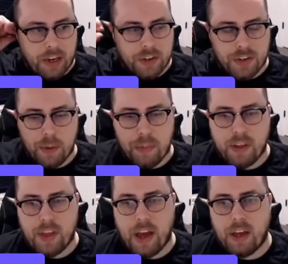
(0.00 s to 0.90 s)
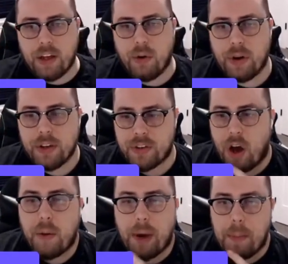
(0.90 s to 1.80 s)
and something that, you know,
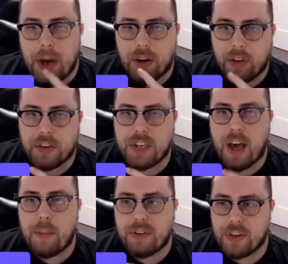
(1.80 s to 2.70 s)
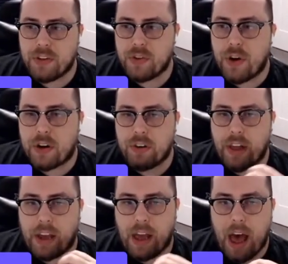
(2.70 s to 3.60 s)
is on my mind all the time as an instructor.